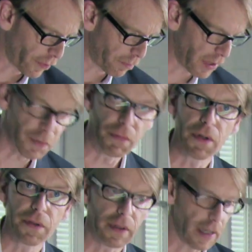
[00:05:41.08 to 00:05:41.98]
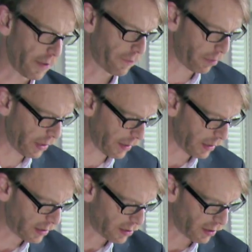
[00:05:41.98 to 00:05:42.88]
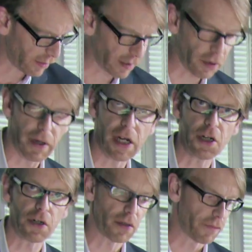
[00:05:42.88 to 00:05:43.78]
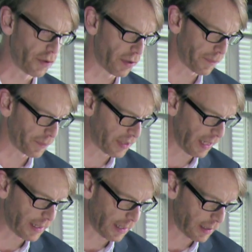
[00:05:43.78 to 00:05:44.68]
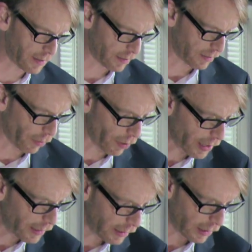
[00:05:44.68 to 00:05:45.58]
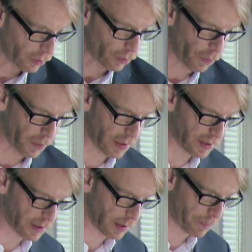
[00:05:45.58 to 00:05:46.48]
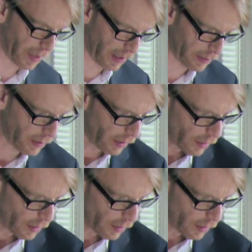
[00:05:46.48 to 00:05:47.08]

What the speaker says: the BMW i3 is the integration of the taillights directly into this part.